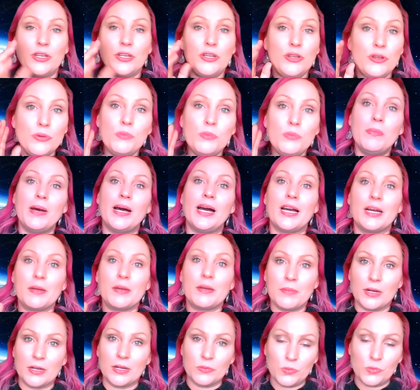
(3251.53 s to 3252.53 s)
You mark
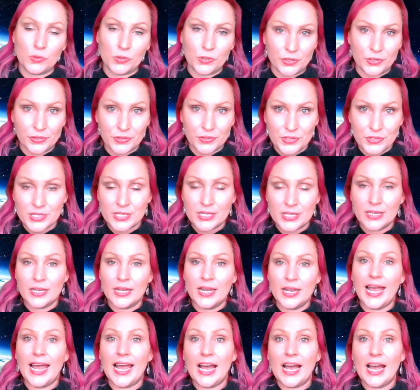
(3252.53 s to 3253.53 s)
my words,
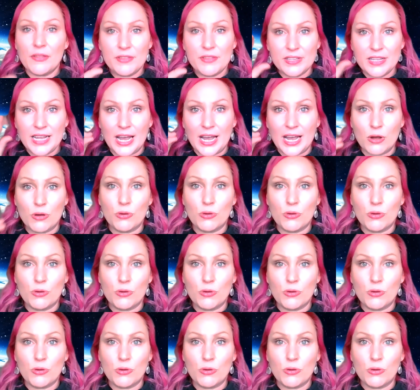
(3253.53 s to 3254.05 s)
how